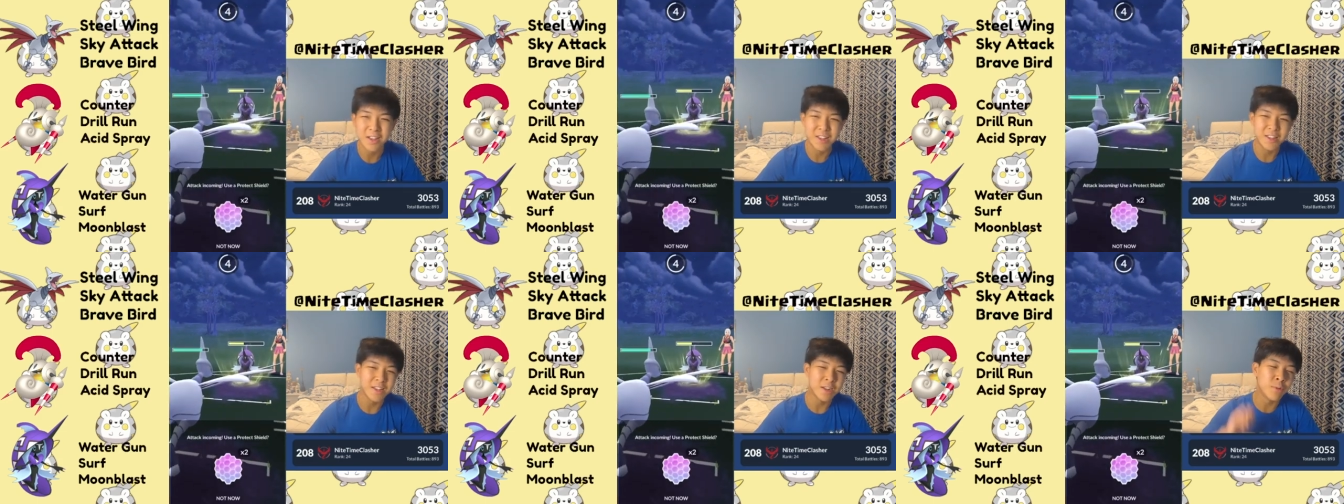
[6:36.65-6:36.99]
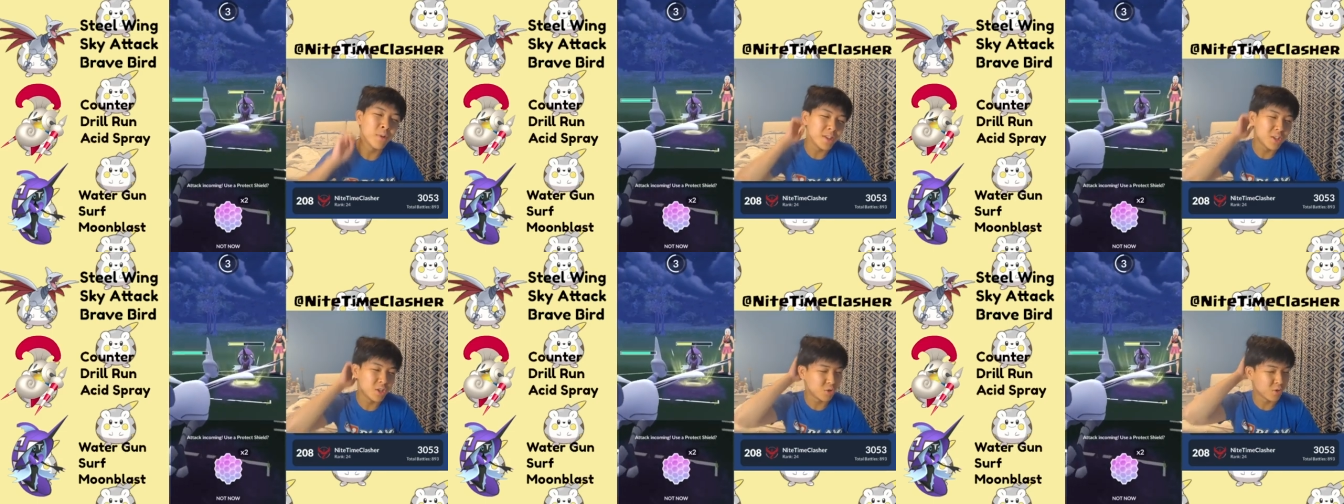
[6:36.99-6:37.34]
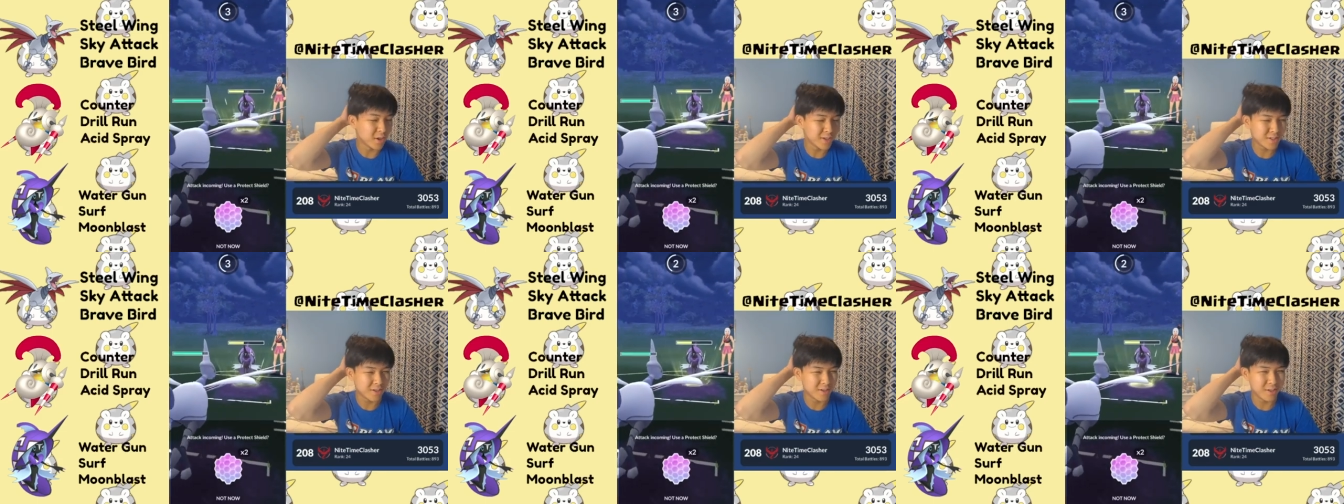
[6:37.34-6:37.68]
didn't really
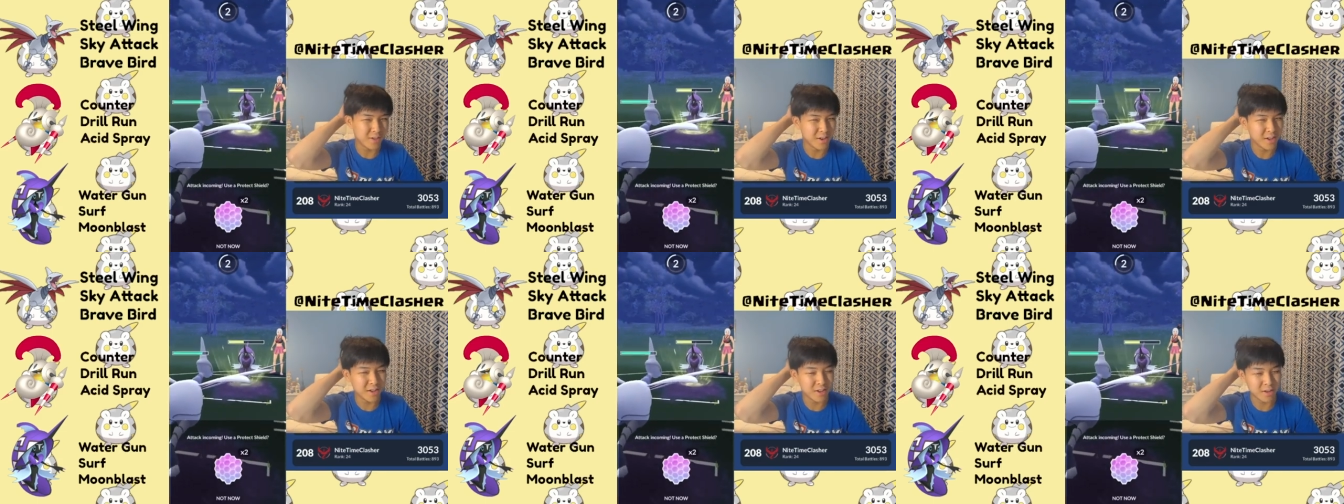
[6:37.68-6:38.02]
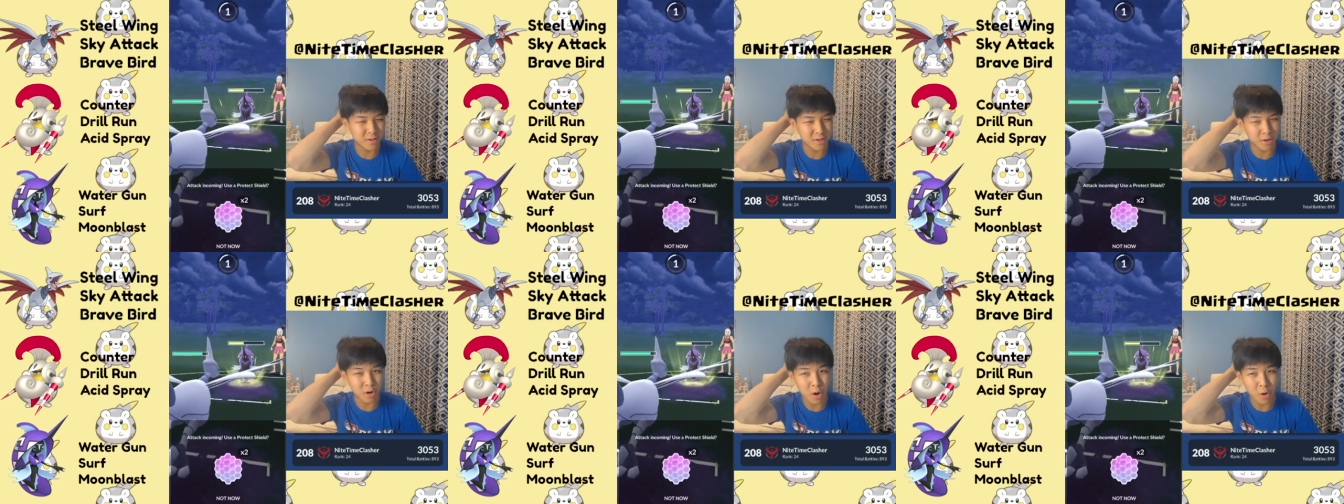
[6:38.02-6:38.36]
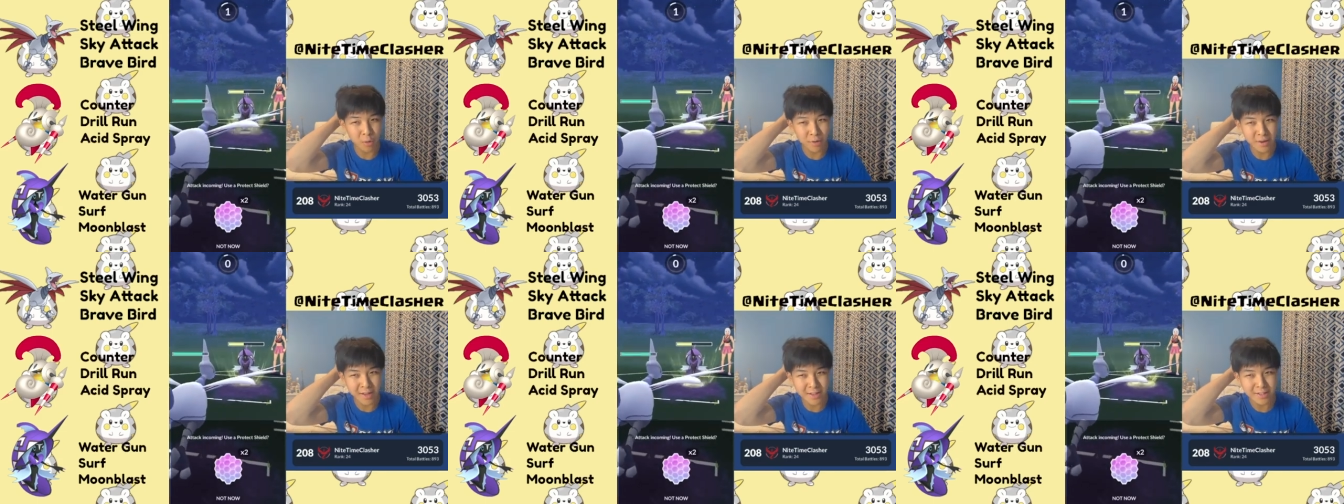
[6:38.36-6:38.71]
trust their
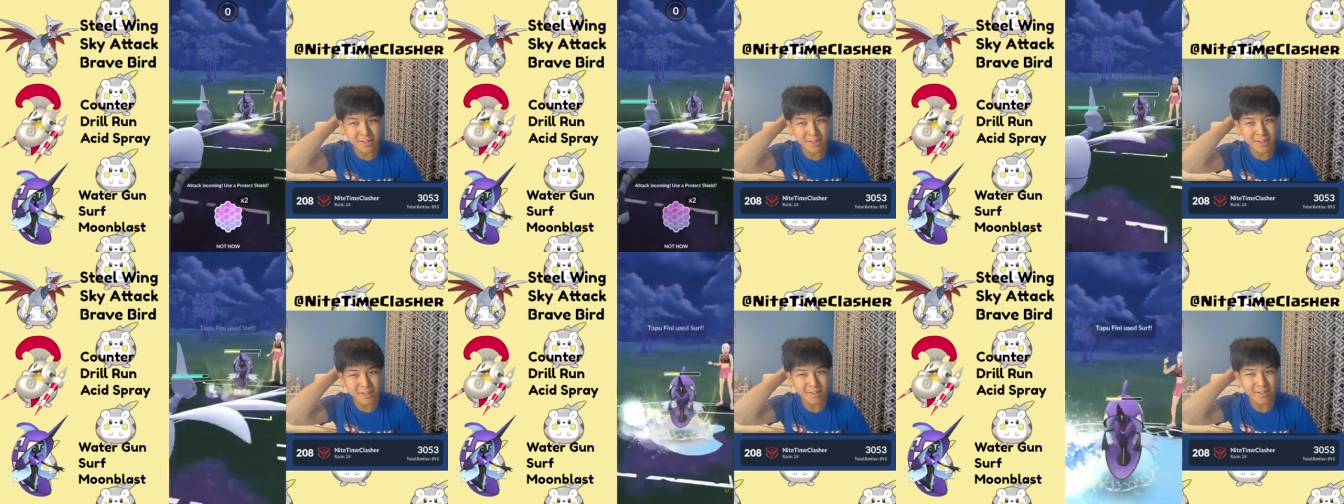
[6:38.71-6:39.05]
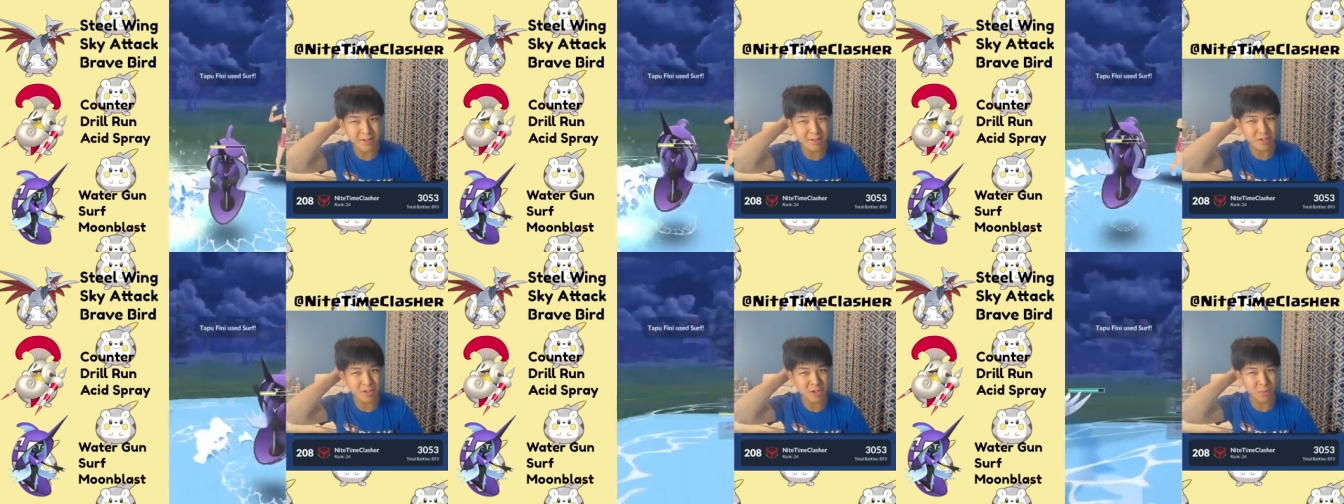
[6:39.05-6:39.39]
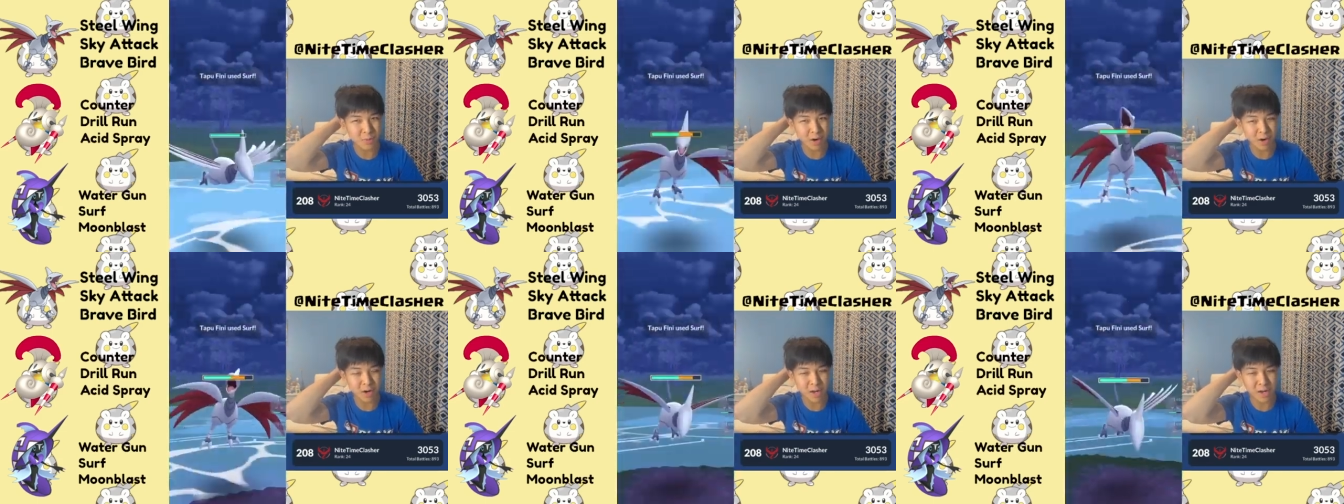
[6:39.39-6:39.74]
own instincts there, so
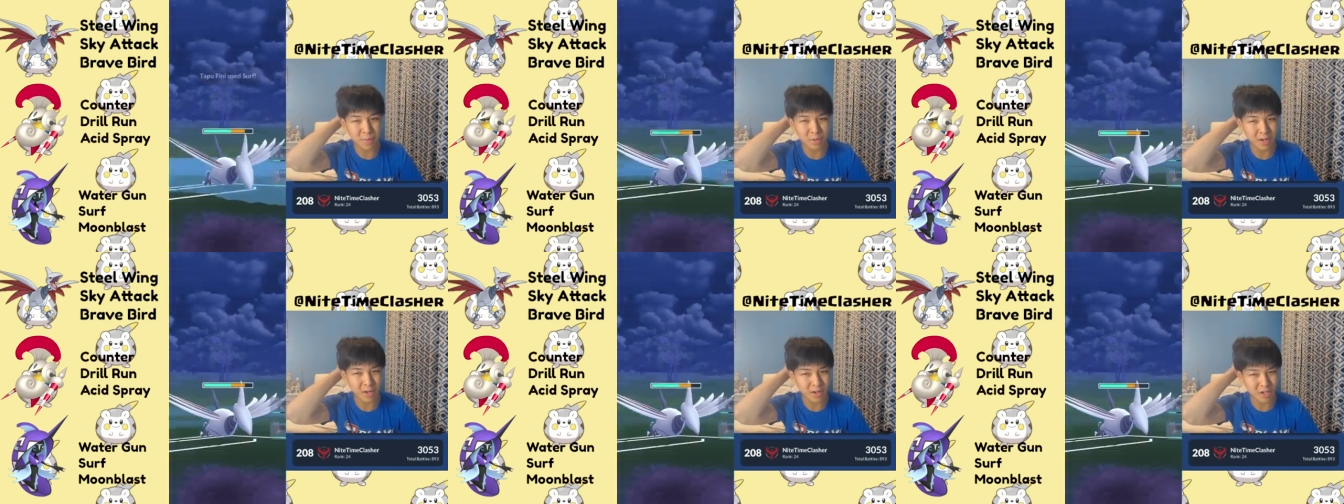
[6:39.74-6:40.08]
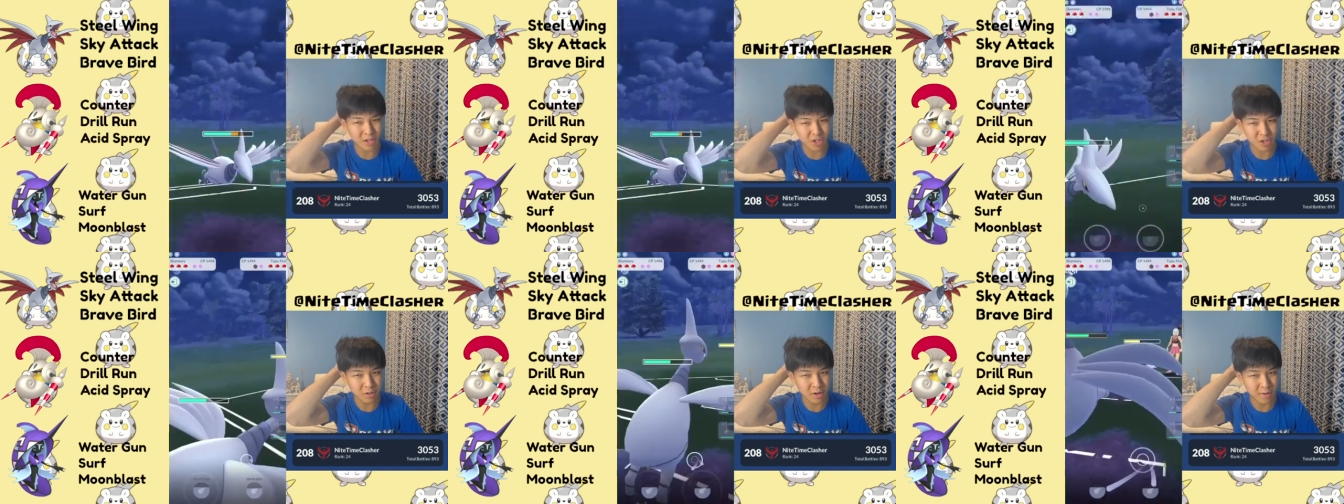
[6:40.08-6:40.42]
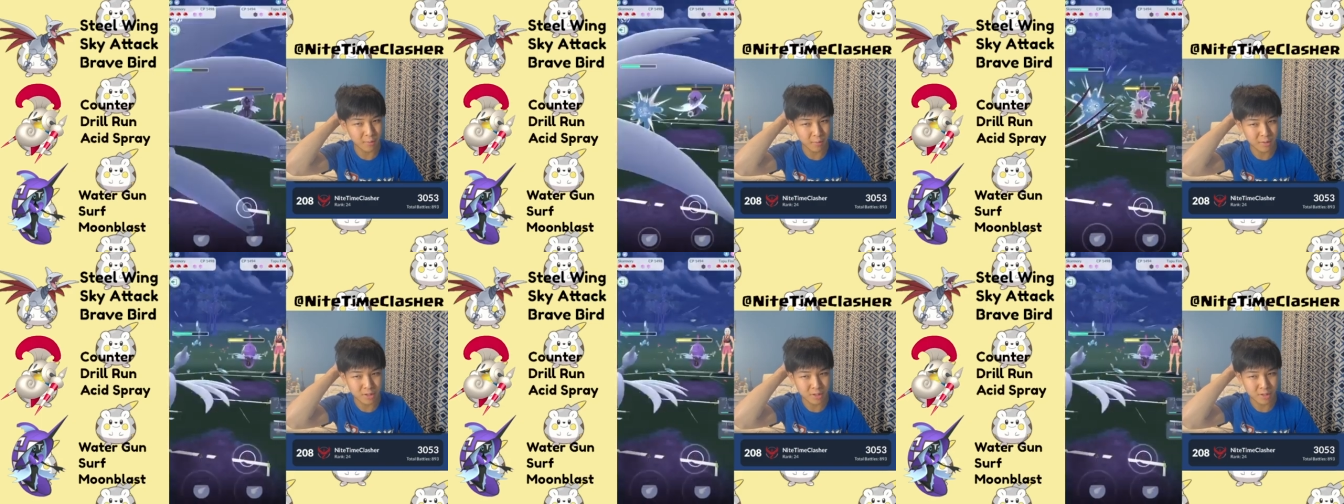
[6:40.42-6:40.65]
we are able to get a shield off.